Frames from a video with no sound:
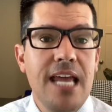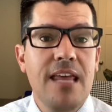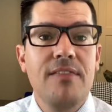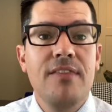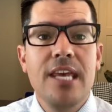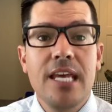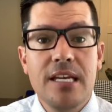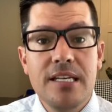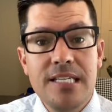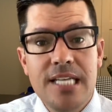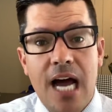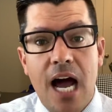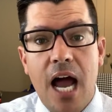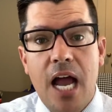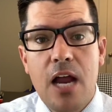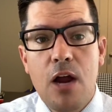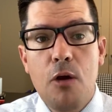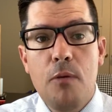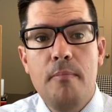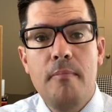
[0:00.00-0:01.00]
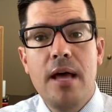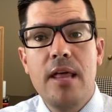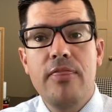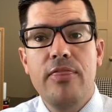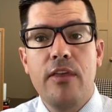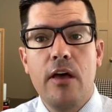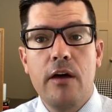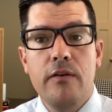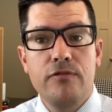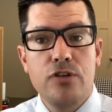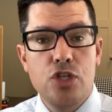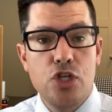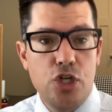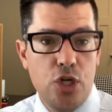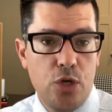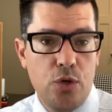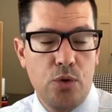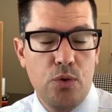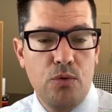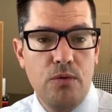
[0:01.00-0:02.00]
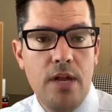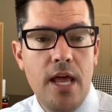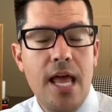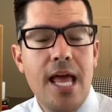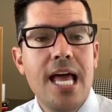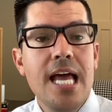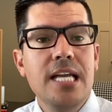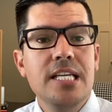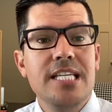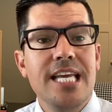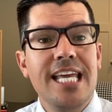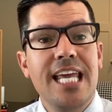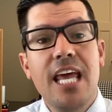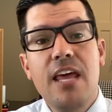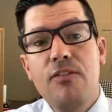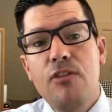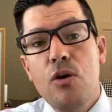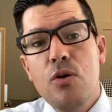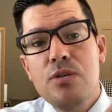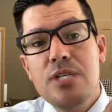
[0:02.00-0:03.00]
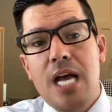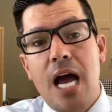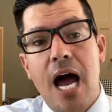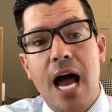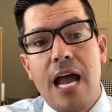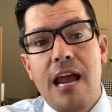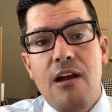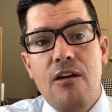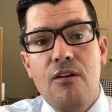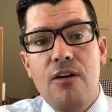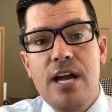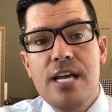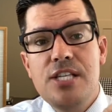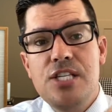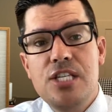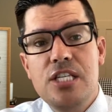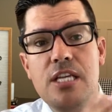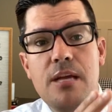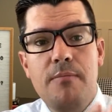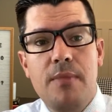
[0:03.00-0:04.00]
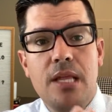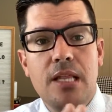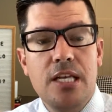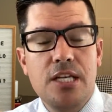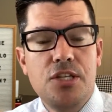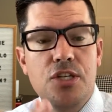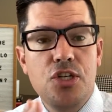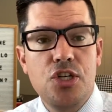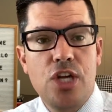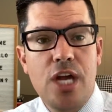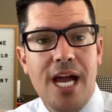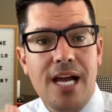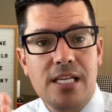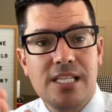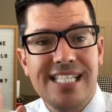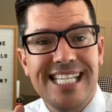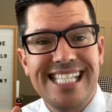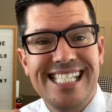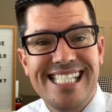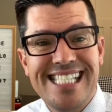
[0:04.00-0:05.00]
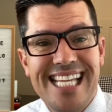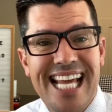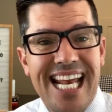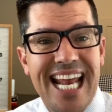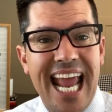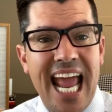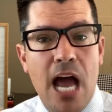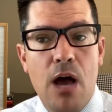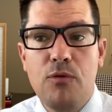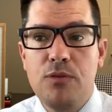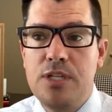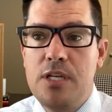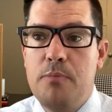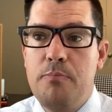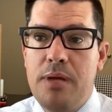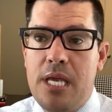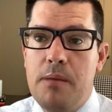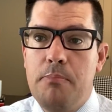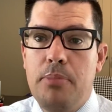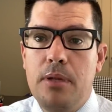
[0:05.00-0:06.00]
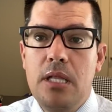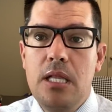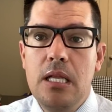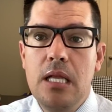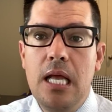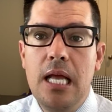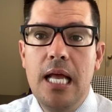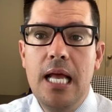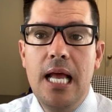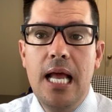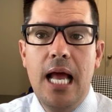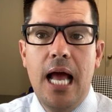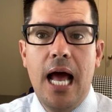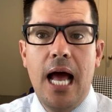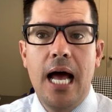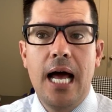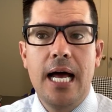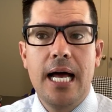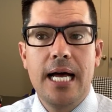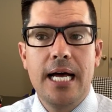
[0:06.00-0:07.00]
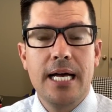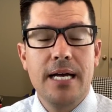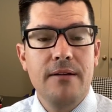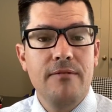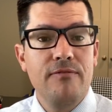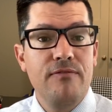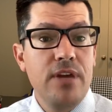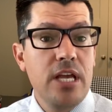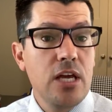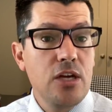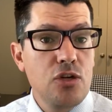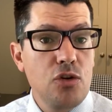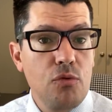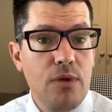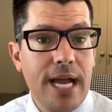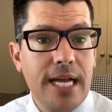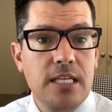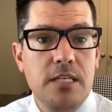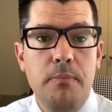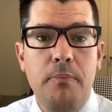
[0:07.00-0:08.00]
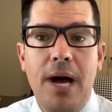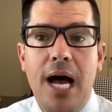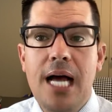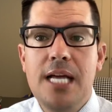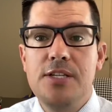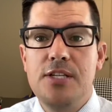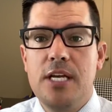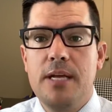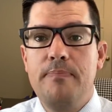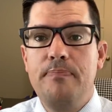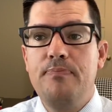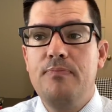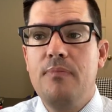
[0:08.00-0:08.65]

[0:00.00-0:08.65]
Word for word: the entire month of June to get those I R S stimulus checks sent out to people uh, via direct deposit.